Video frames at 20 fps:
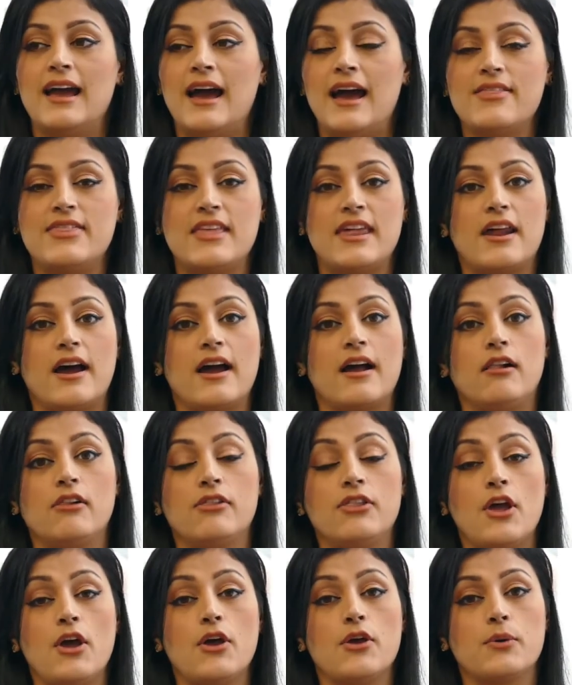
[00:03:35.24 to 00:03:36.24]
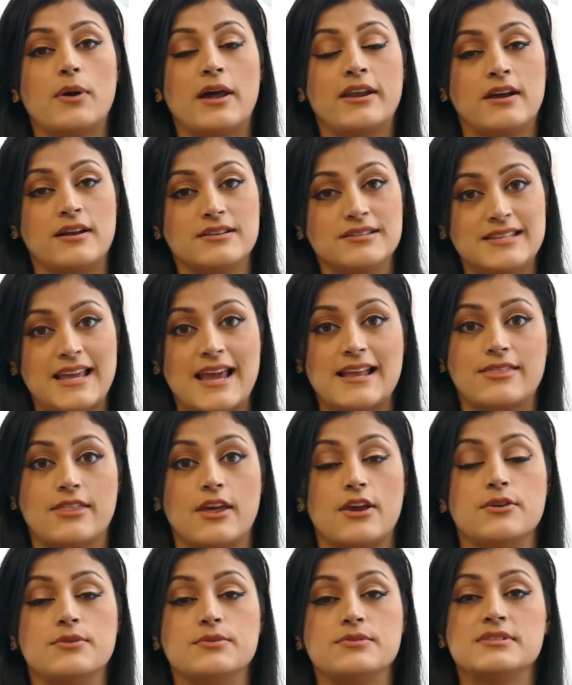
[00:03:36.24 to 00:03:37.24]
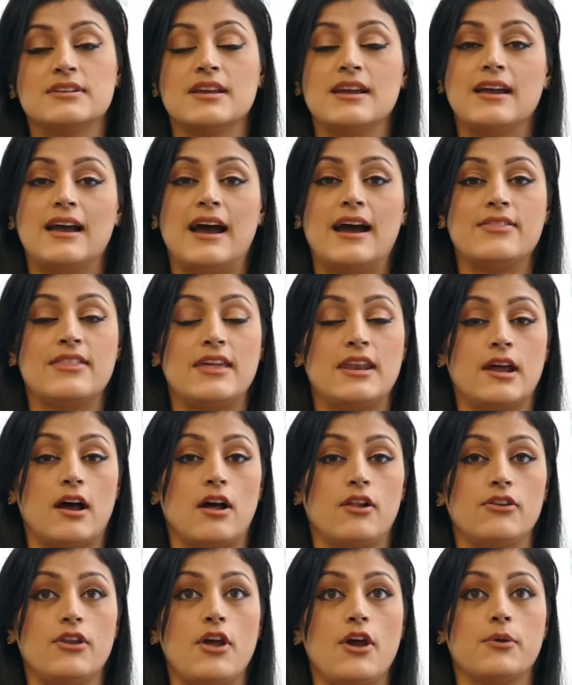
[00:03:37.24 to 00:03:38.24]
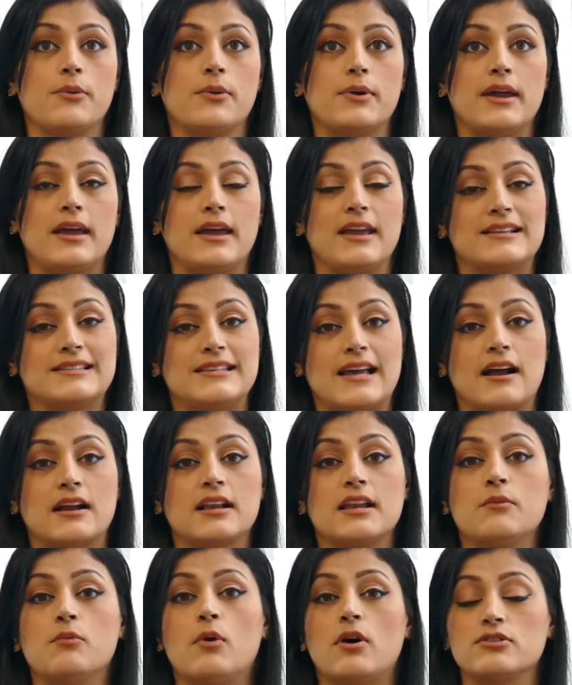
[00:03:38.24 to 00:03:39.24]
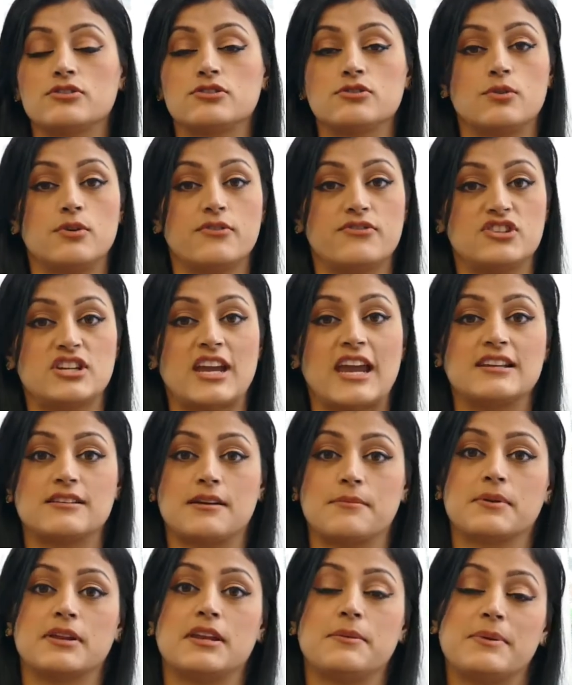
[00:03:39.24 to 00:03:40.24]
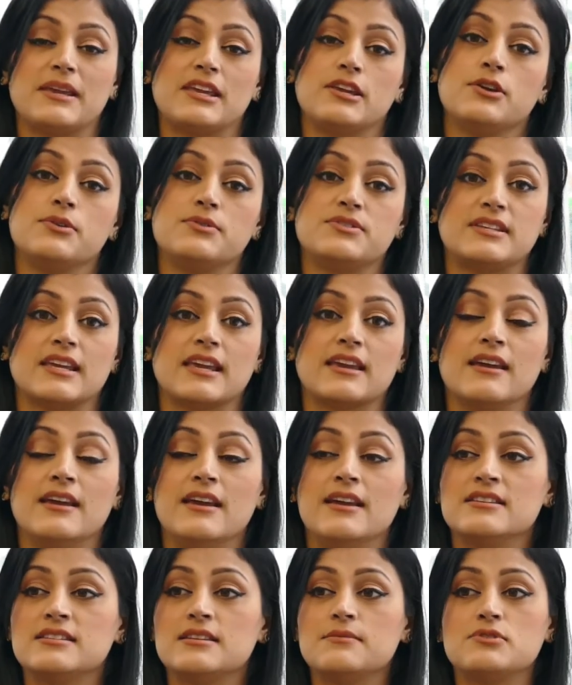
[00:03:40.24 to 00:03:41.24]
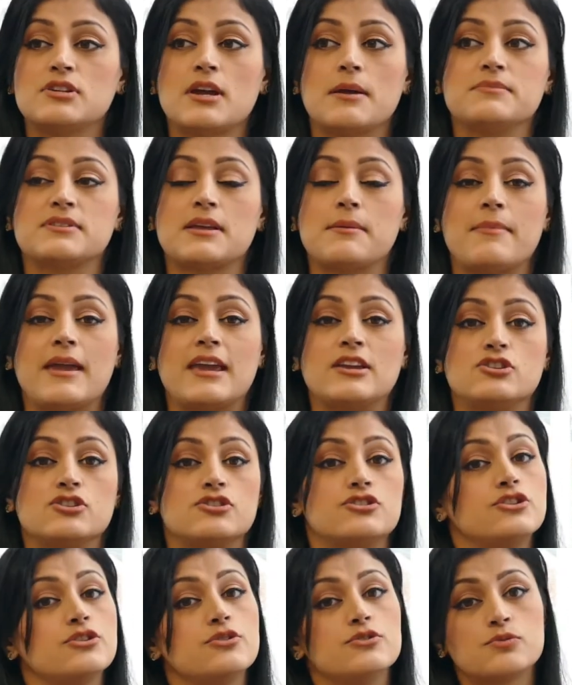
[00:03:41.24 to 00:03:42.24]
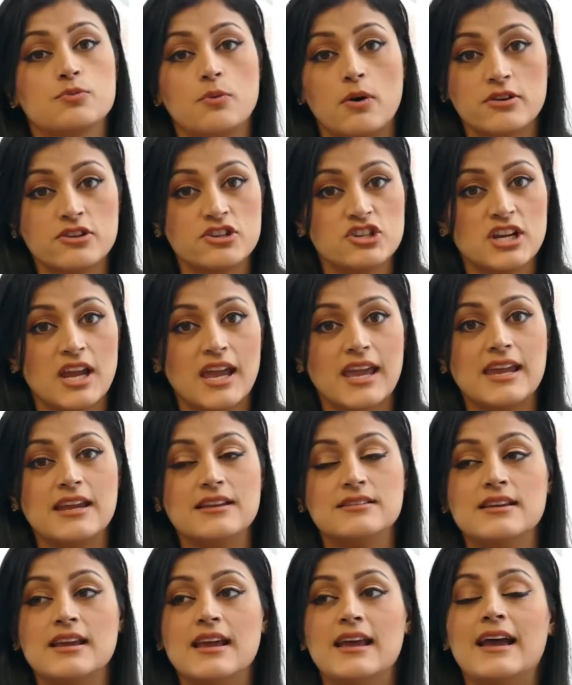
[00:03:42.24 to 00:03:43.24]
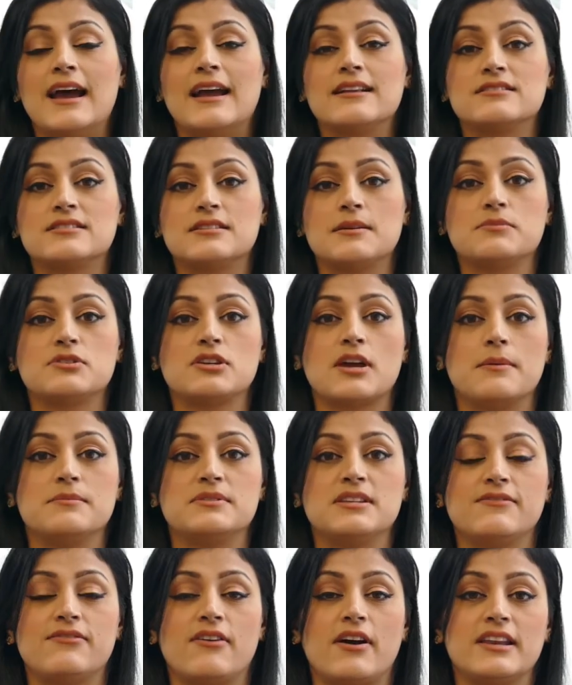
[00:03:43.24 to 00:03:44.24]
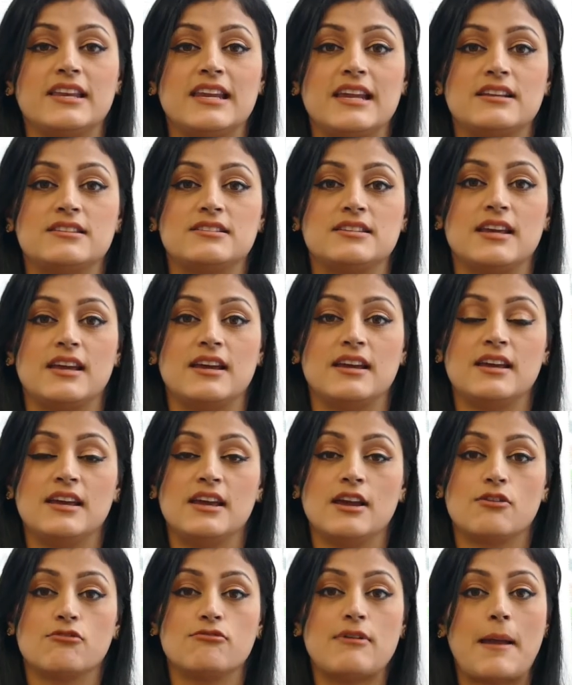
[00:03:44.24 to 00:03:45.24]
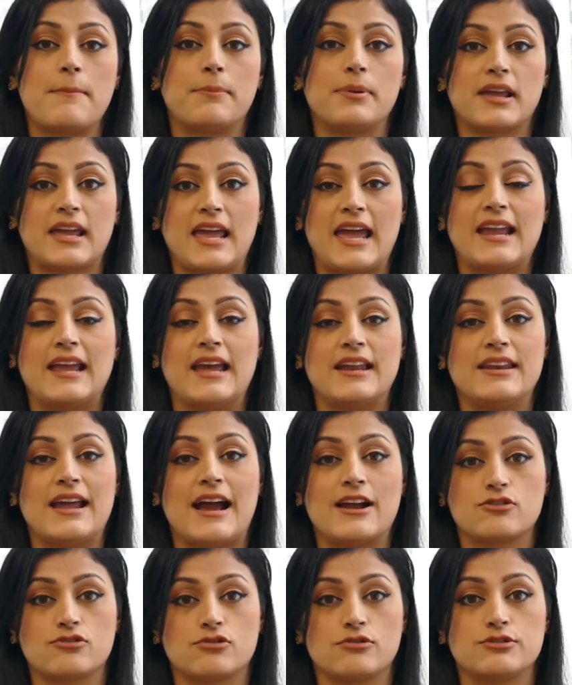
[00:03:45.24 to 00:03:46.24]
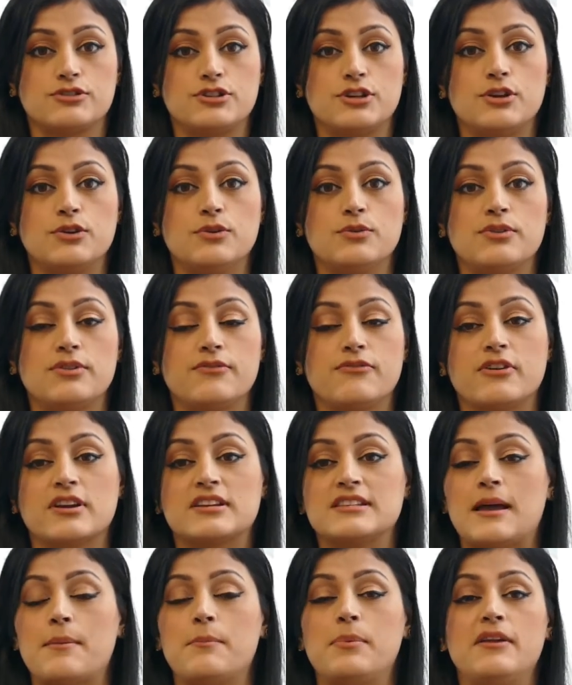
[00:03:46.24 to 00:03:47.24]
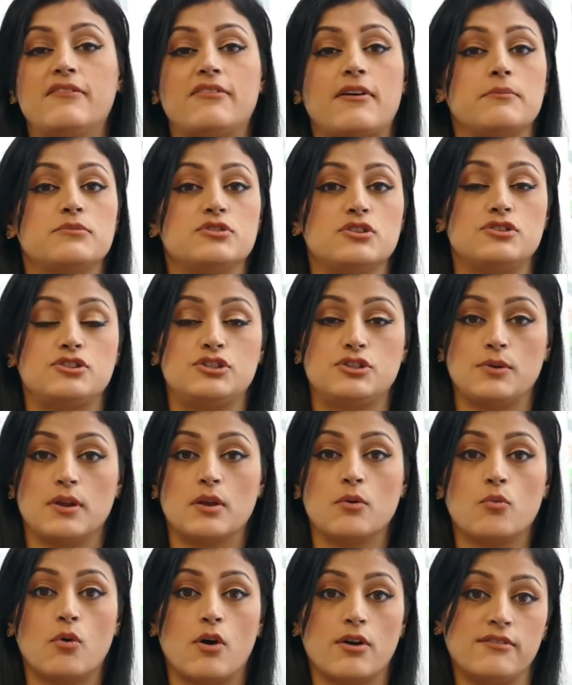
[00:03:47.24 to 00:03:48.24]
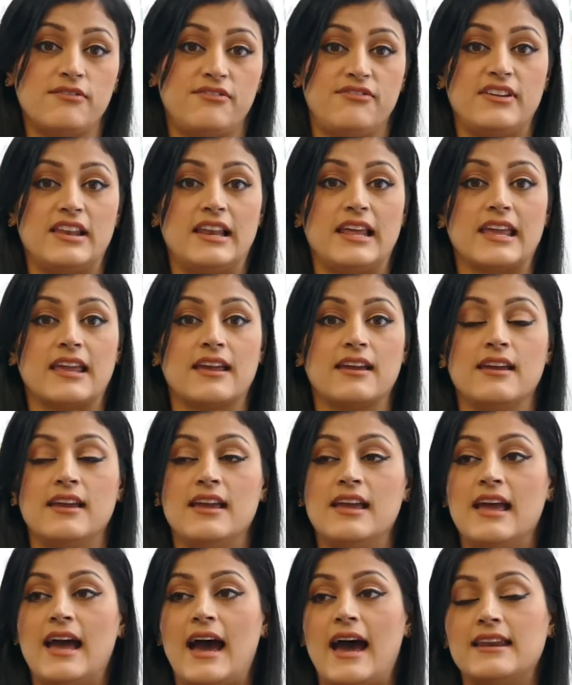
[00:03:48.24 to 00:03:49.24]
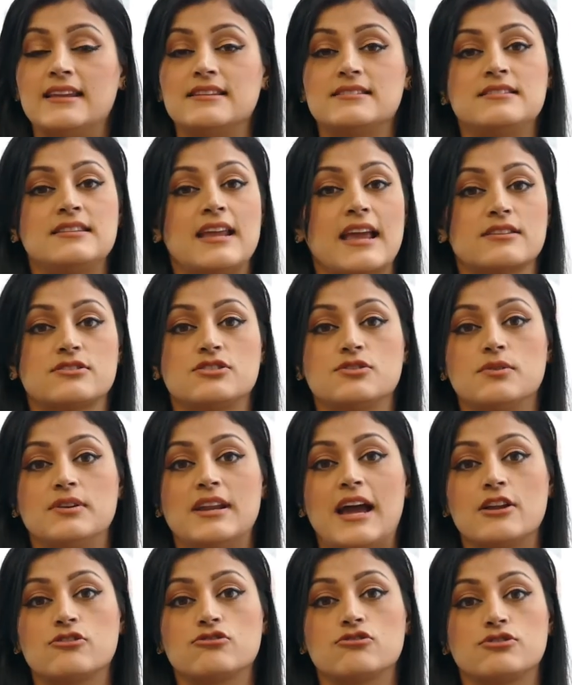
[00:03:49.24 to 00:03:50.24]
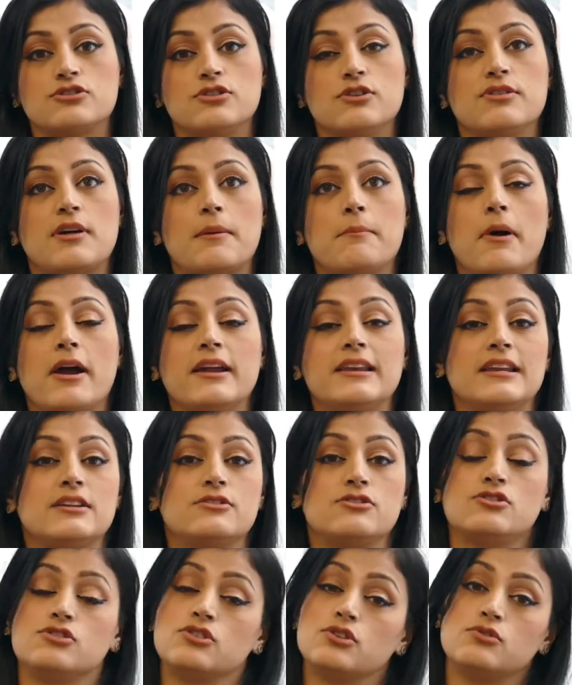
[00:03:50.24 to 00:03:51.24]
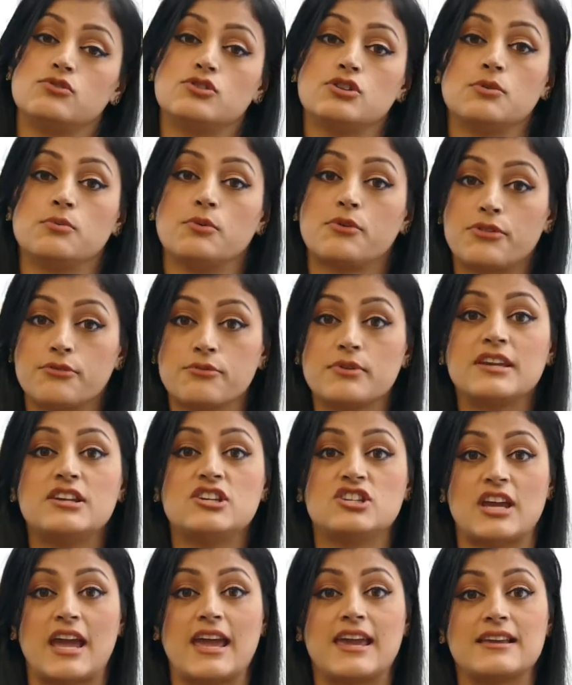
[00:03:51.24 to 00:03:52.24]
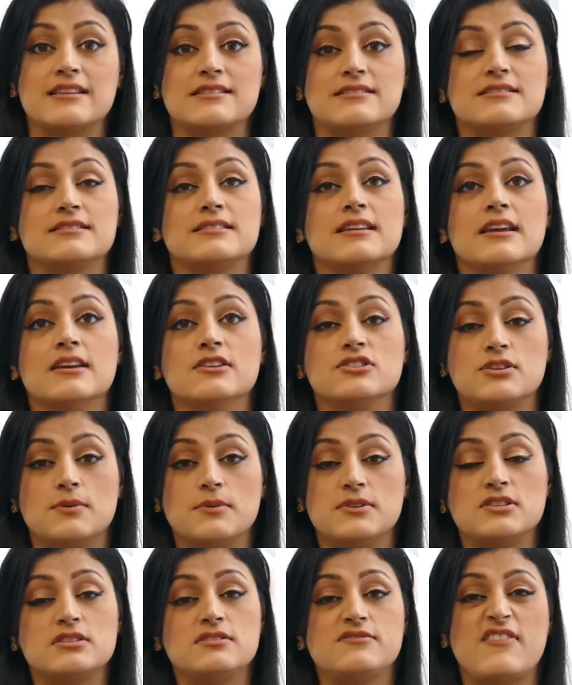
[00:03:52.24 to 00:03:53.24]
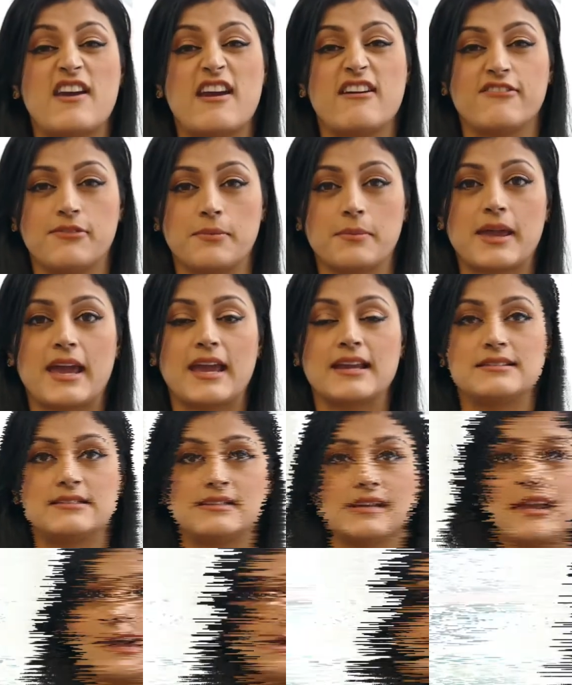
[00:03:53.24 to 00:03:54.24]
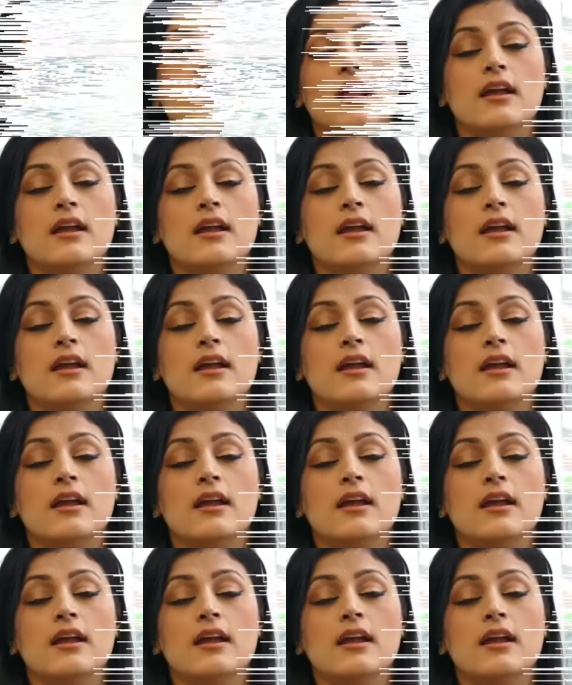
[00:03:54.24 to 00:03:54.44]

and then I'll know, and I'll set those, and then I'll know exactly what sort of shade I'm going to be using. Sometimes I may just use one shade, and sometimes if I need to replicate a natural tooth, for example, if I'm just doing one filling and it's next to a natural tooth, I might need to do 2 or 3 shades. So it does vary from case to case.